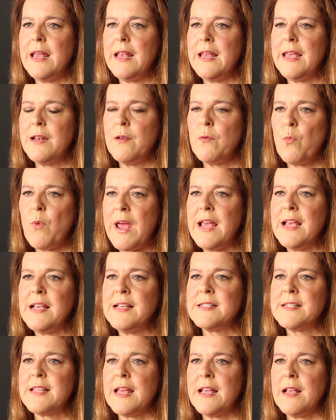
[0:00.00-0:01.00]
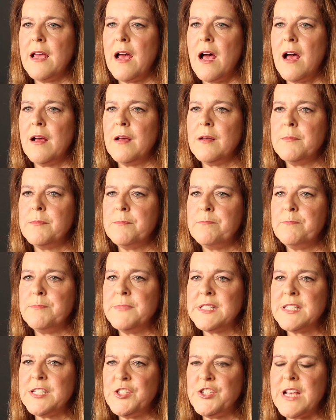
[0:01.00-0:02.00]
in a ways that
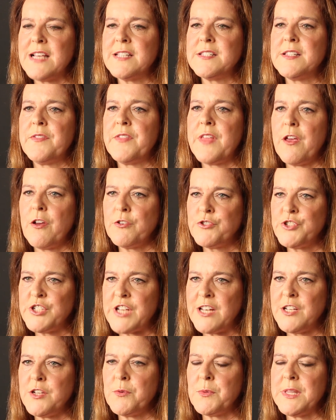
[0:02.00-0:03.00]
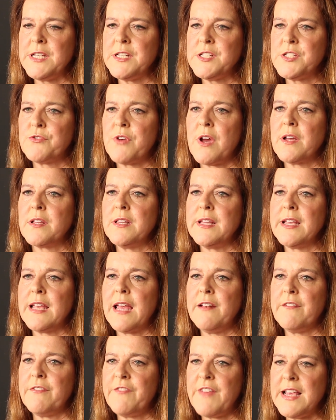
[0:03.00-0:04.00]
suggest that they are genuinely struggling
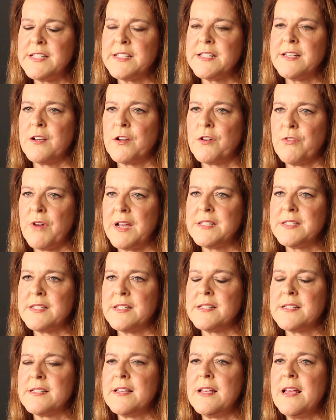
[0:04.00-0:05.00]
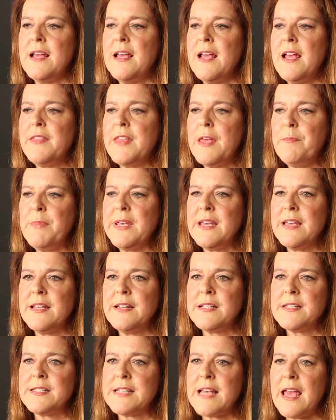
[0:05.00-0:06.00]
and facing a crisis. They
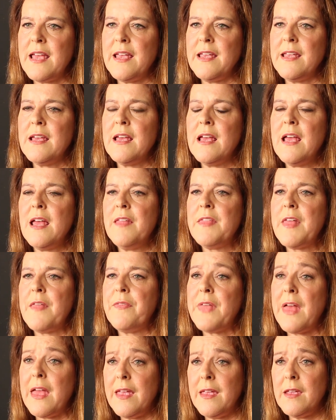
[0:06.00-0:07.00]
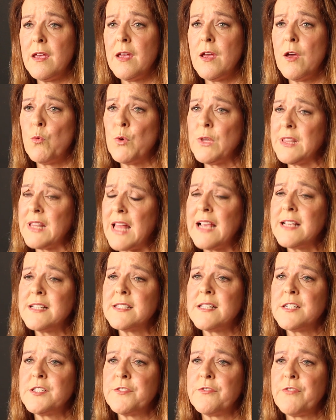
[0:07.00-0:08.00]
begin to say that they would like
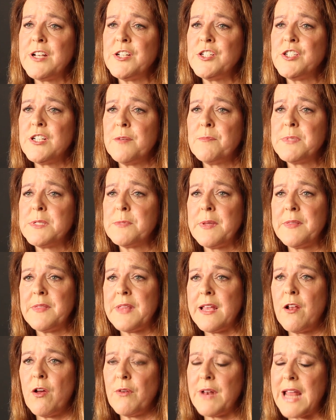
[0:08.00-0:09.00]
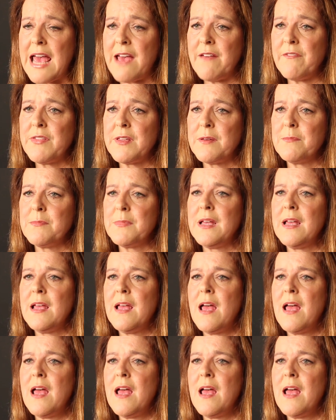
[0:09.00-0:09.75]
such friendships, but they don't have them.